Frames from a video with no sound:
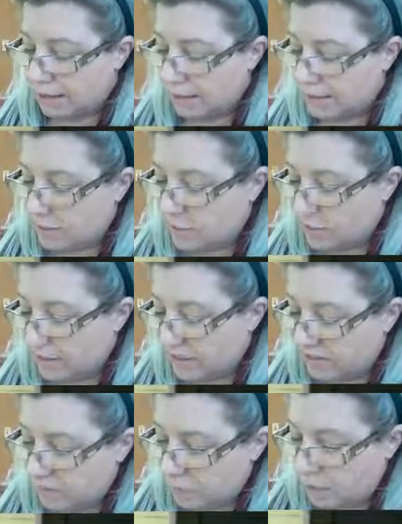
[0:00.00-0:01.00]
This will
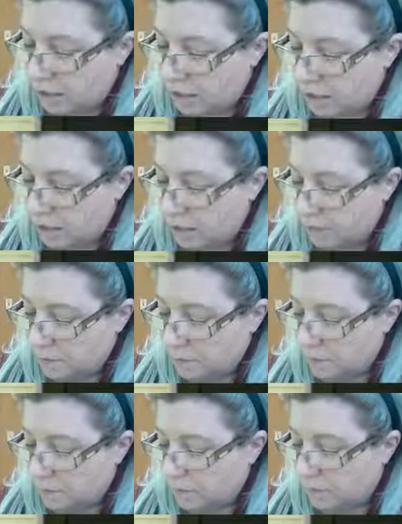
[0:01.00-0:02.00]
give me
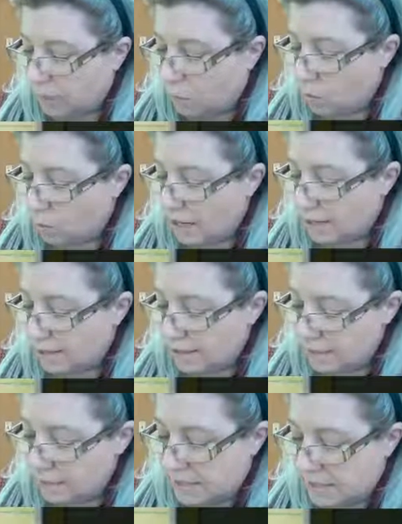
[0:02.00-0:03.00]
y
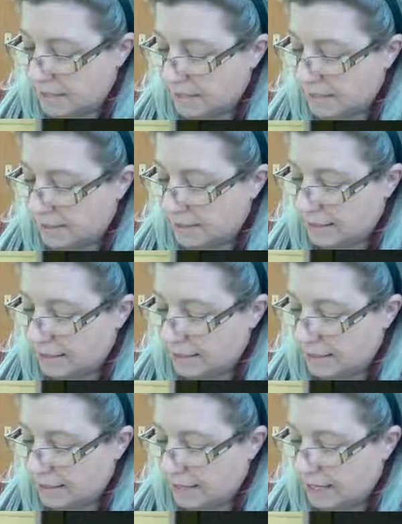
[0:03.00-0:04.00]
times x
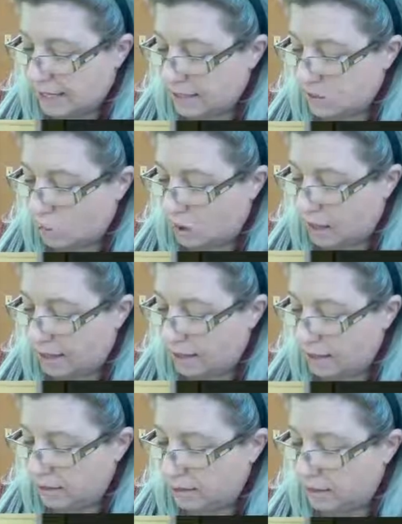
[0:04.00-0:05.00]
is
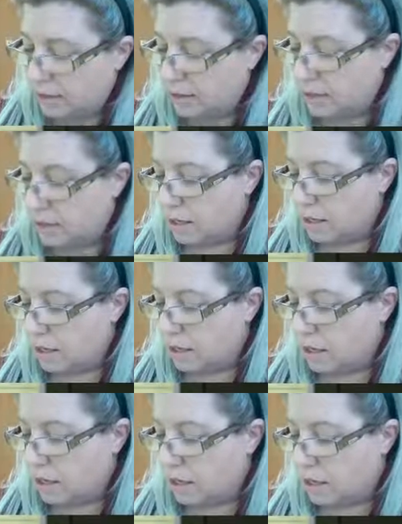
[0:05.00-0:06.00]
xy.
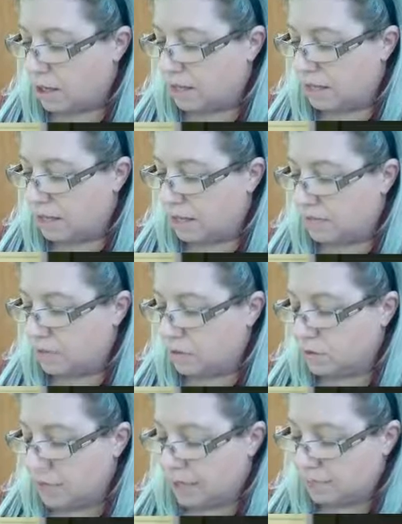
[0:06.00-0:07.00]
Negative 2
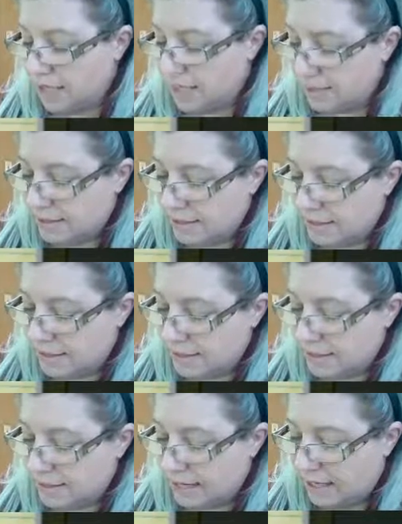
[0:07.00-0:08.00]
times x
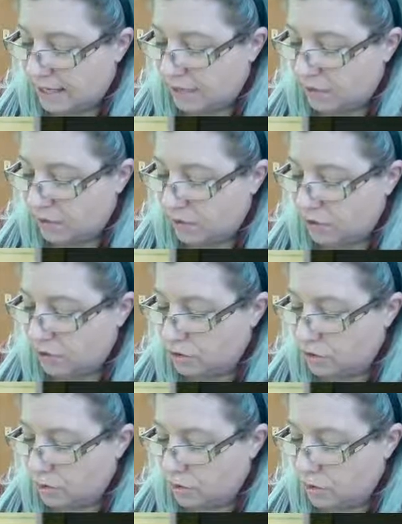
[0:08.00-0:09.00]
is negative
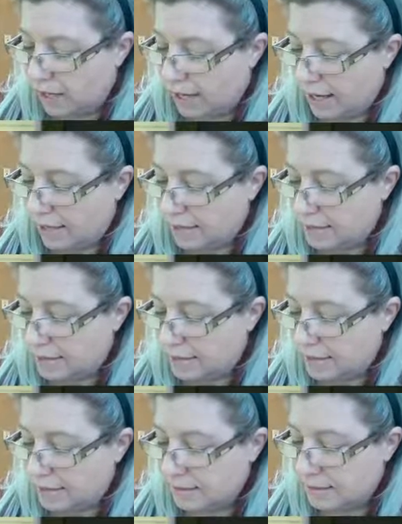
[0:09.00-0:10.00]

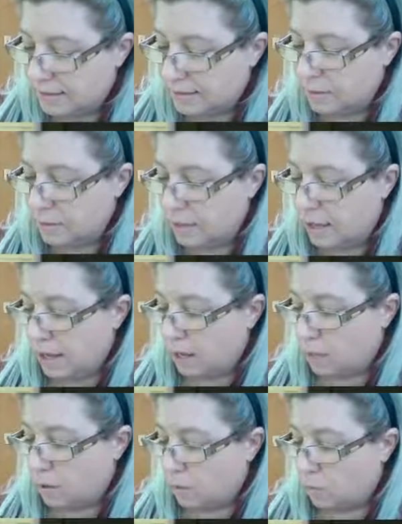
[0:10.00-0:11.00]
2x.
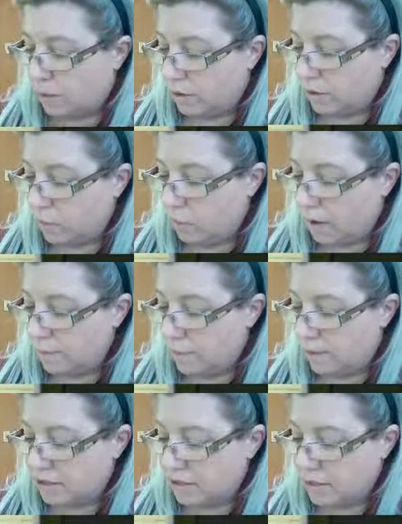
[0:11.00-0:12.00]
Well, the y
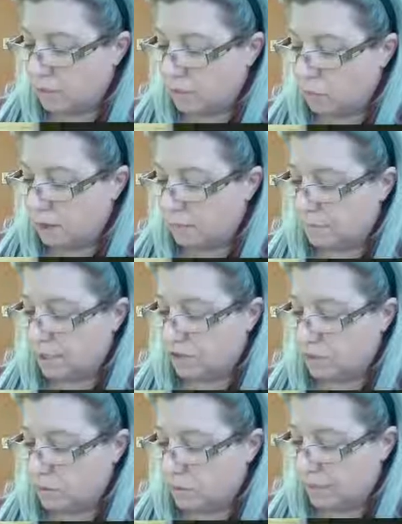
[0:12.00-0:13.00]
minus 2 and the y
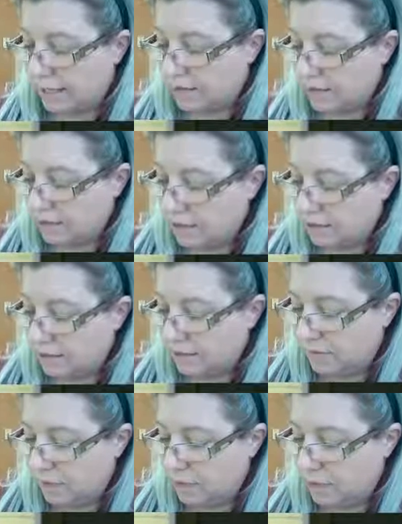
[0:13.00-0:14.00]
minus 2 will cancel out,
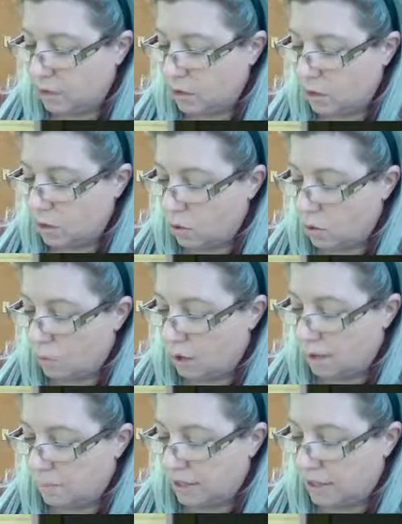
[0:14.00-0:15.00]
leaving
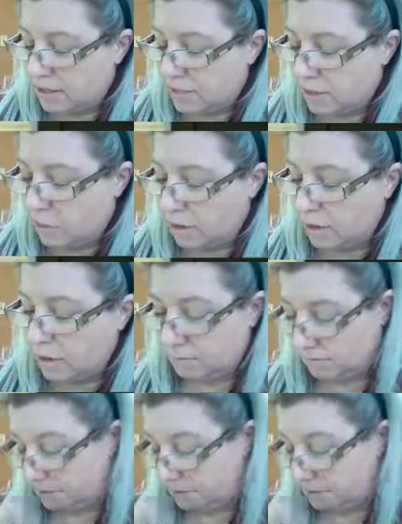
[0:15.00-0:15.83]
y minus 4.